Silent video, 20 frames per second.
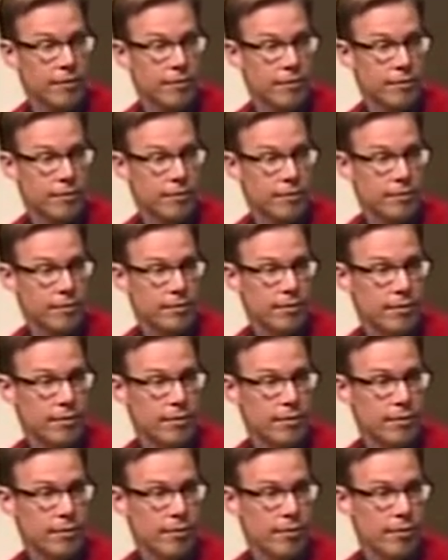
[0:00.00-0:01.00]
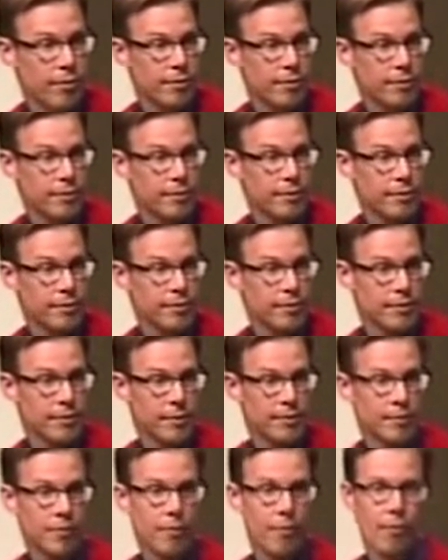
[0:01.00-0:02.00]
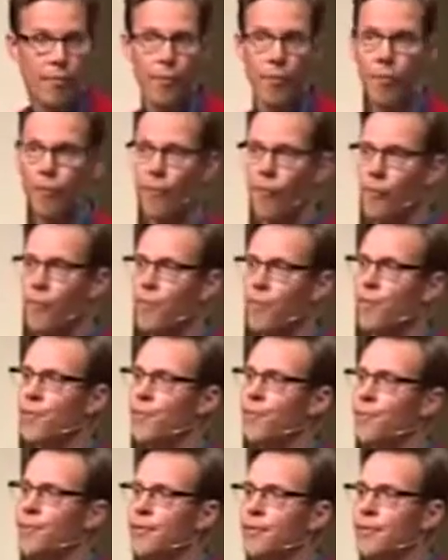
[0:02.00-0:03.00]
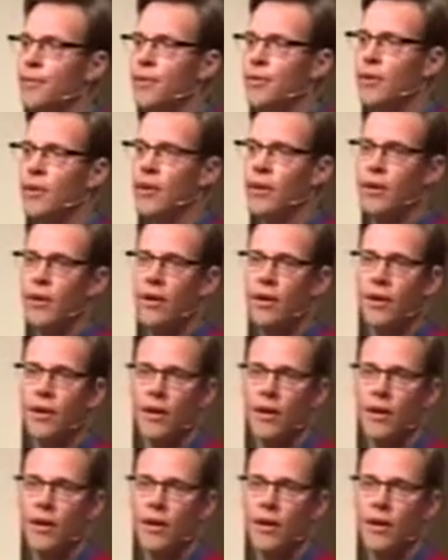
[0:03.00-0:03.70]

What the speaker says: (no one is talking)